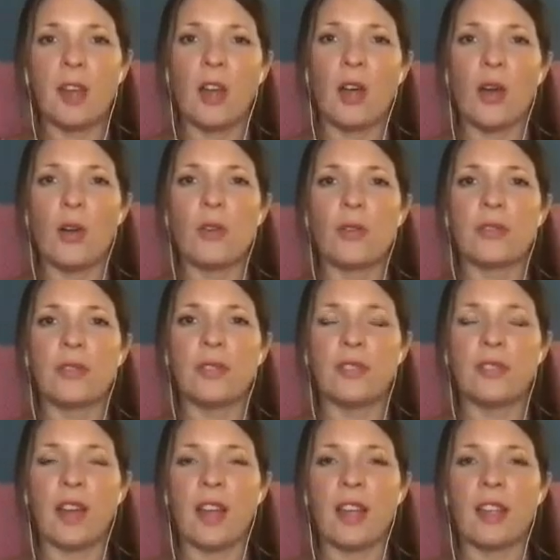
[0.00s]
hold for
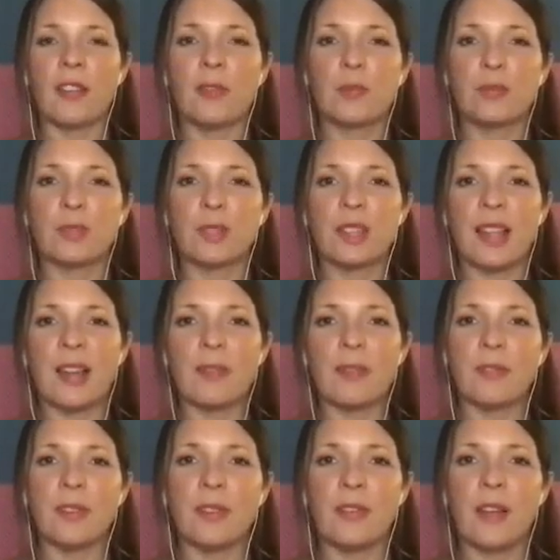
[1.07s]
5, breathe out
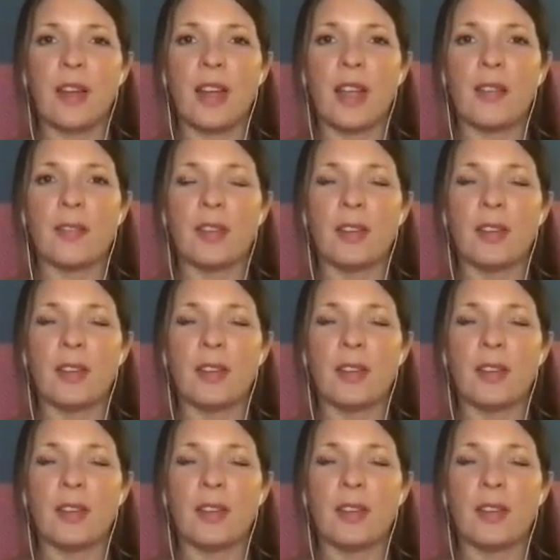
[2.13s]
for 5,